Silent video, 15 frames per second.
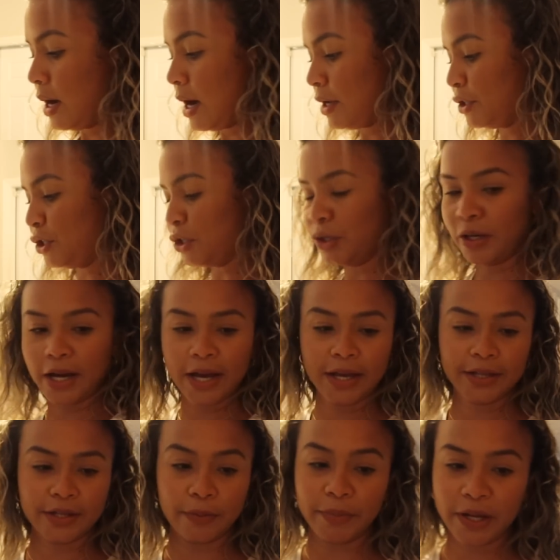I'll just show you
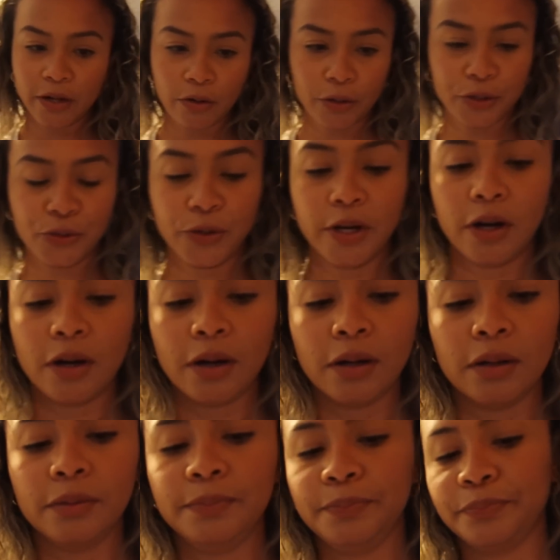guys a mini grocery
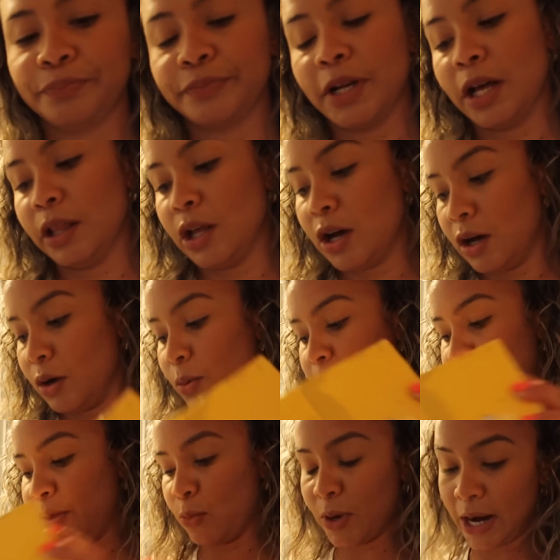haul along
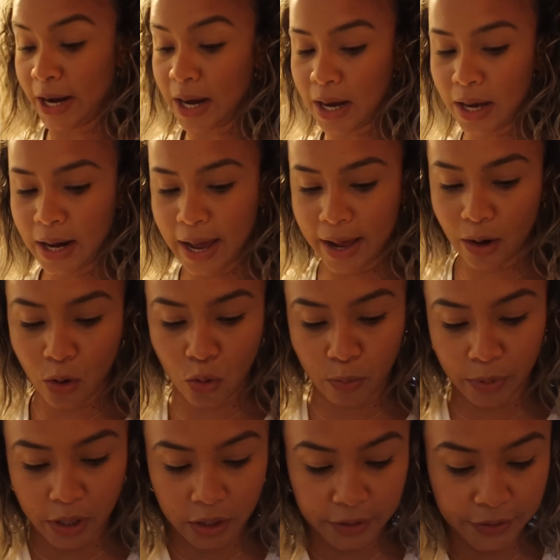with what I got at
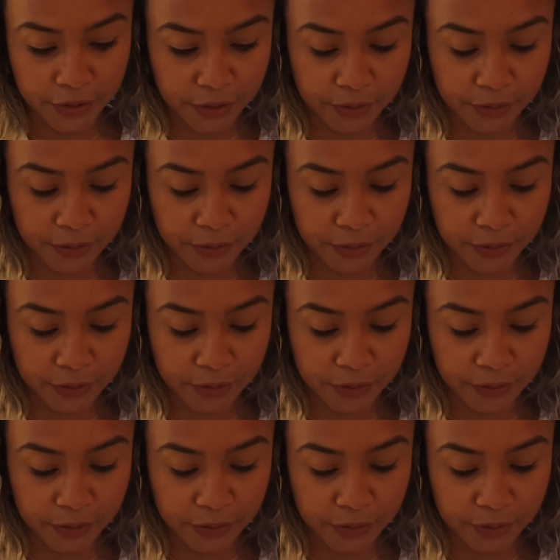Home Goods.